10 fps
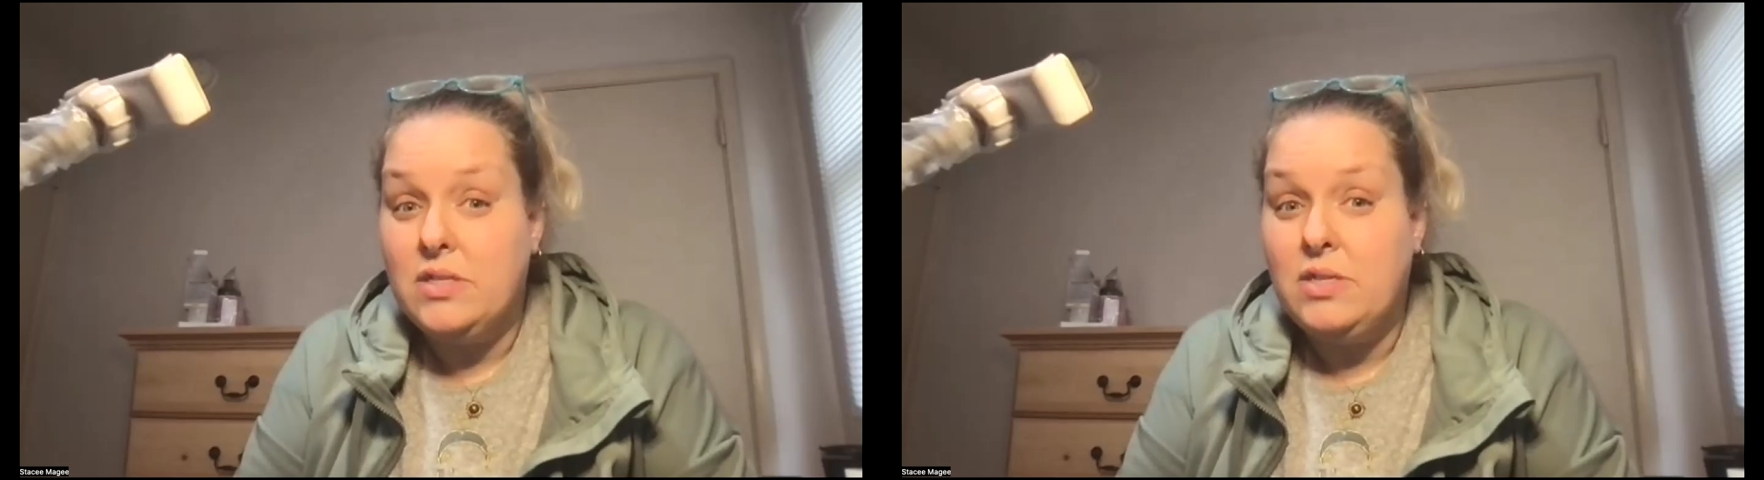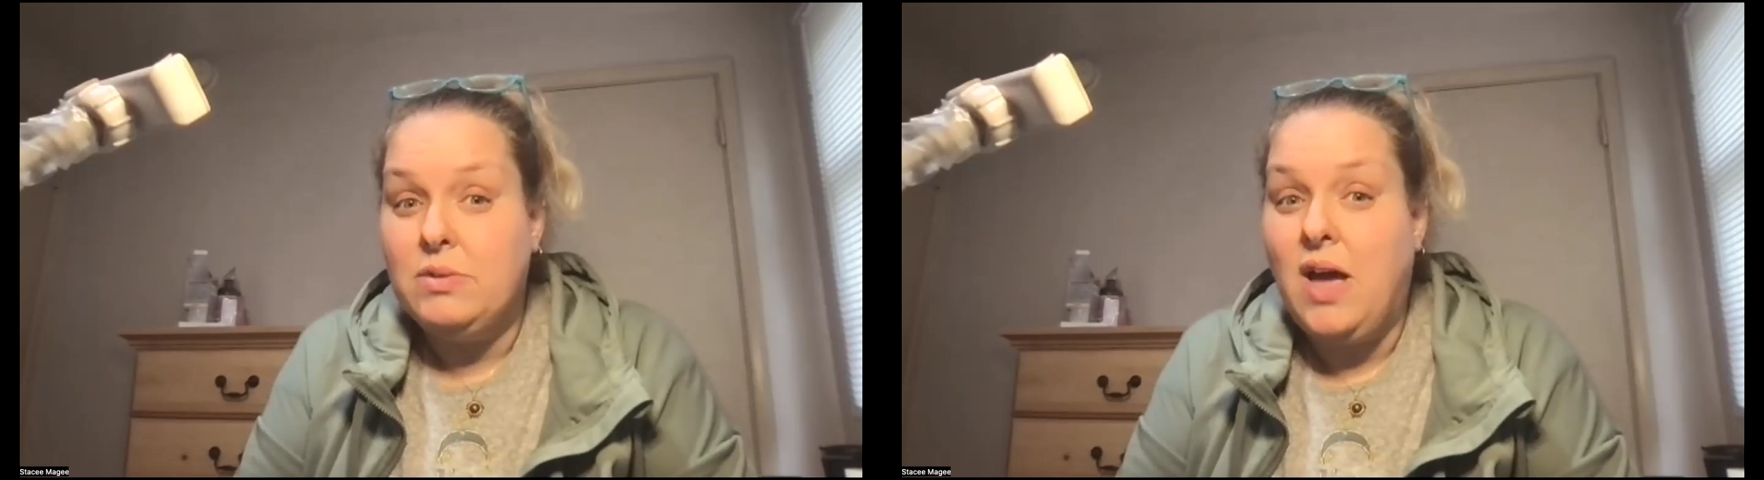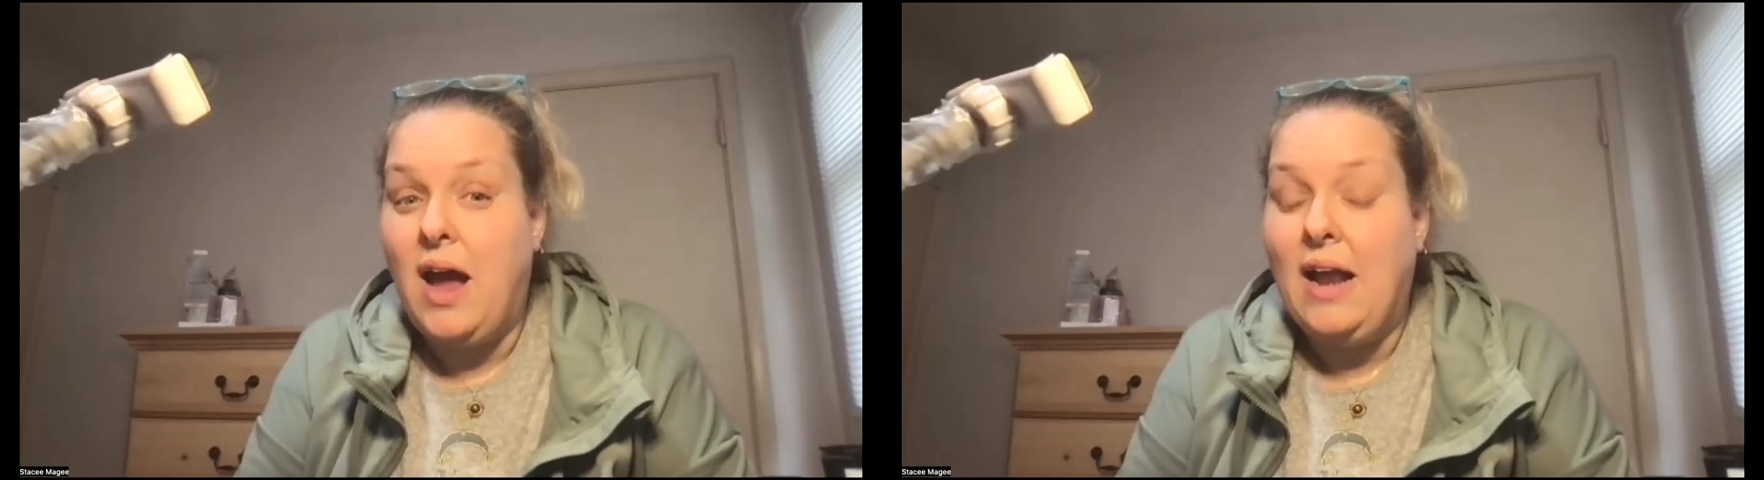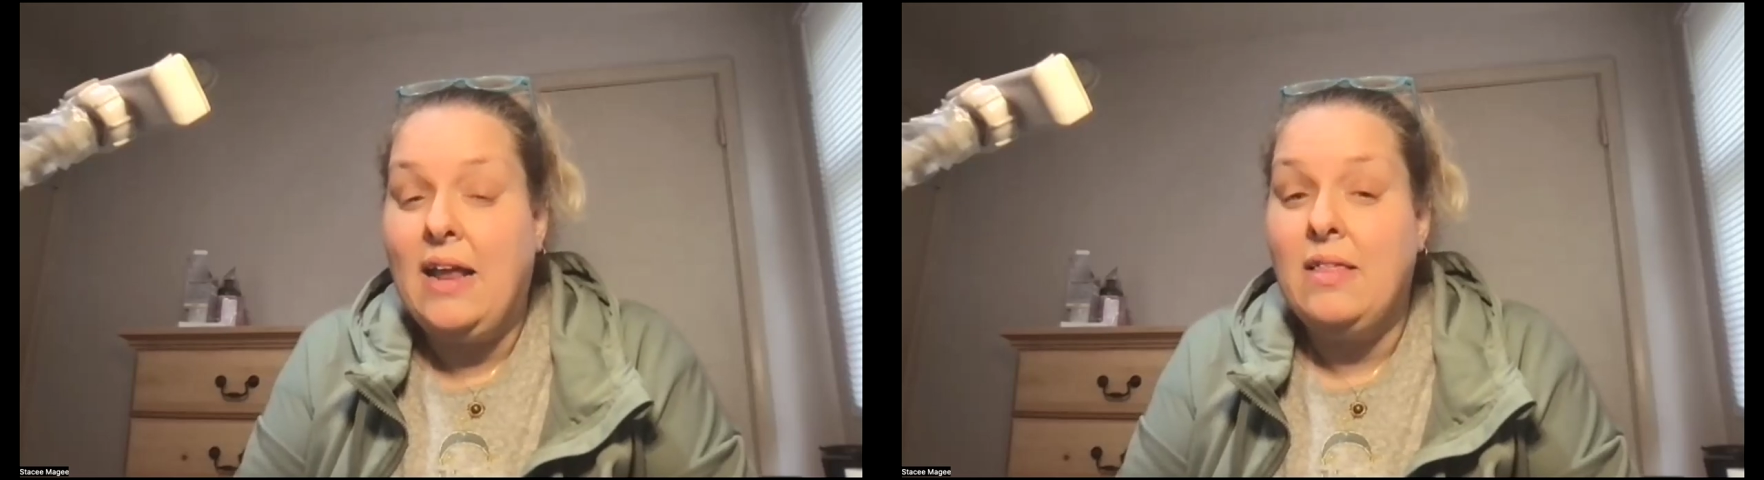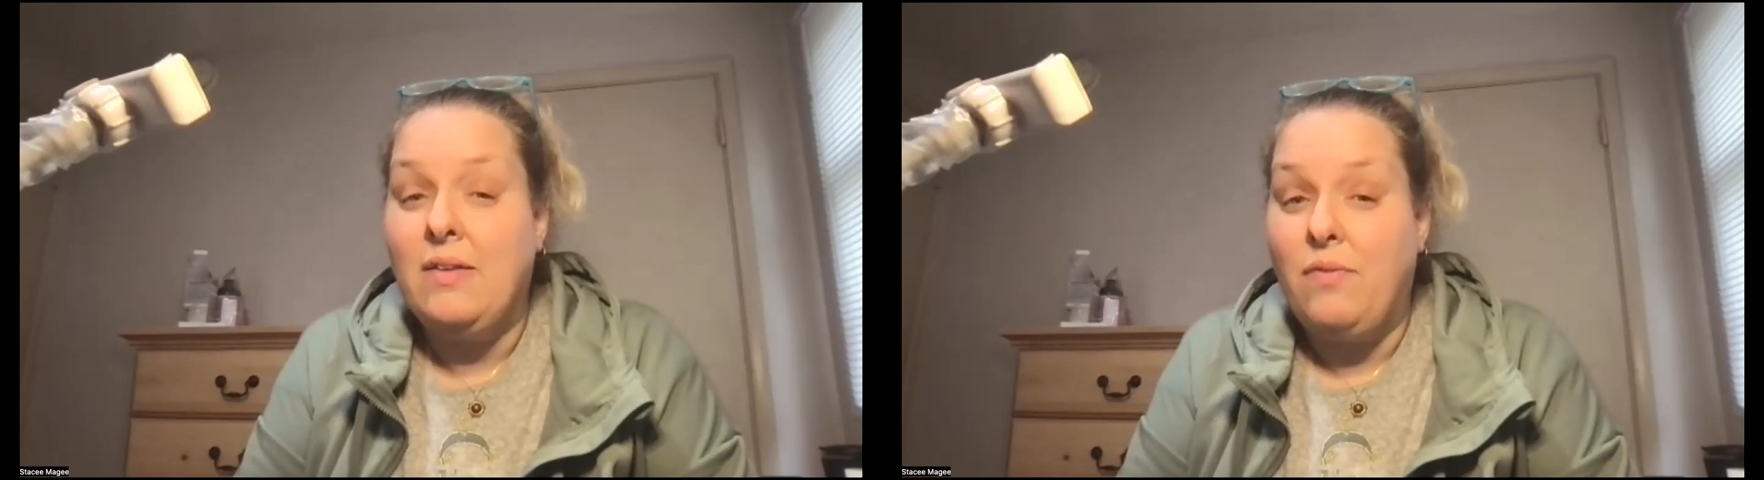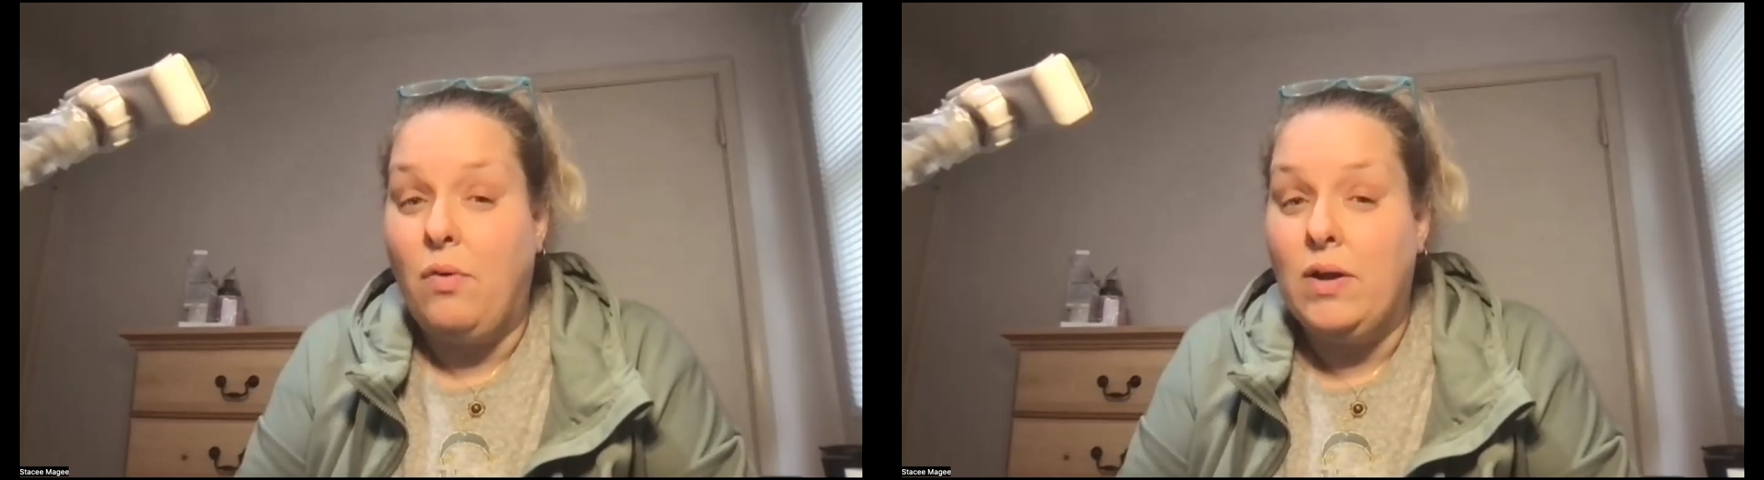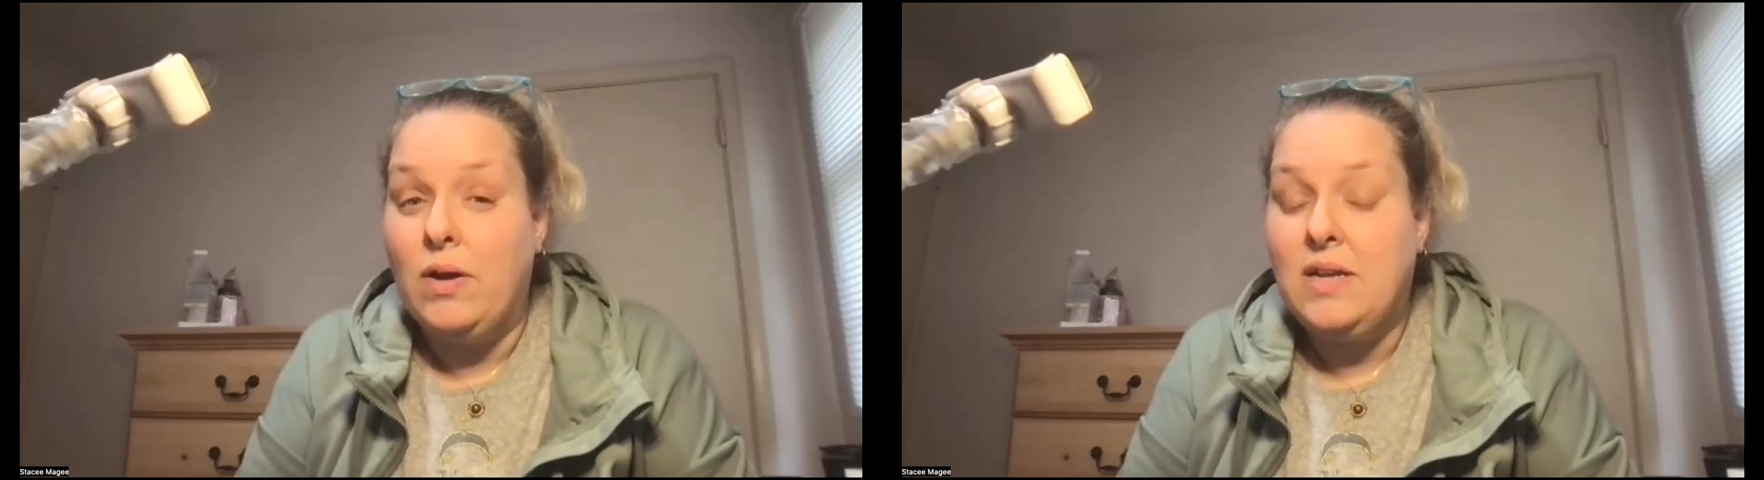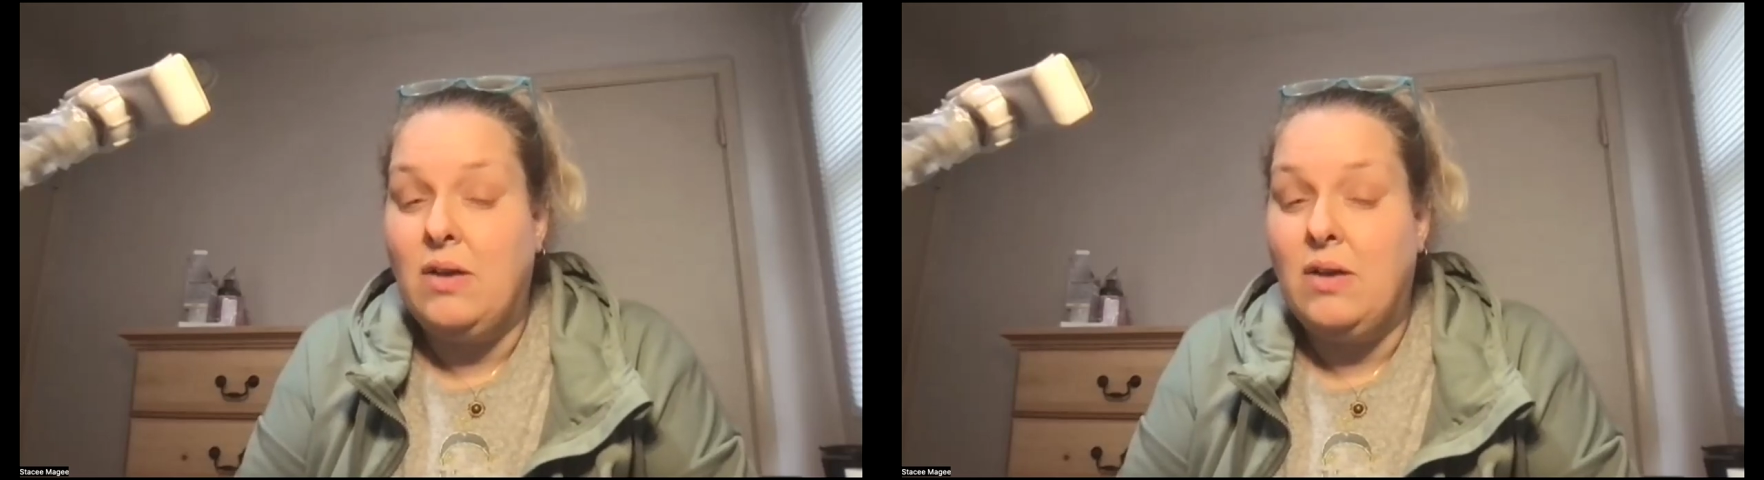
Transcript: She was hiding in the forest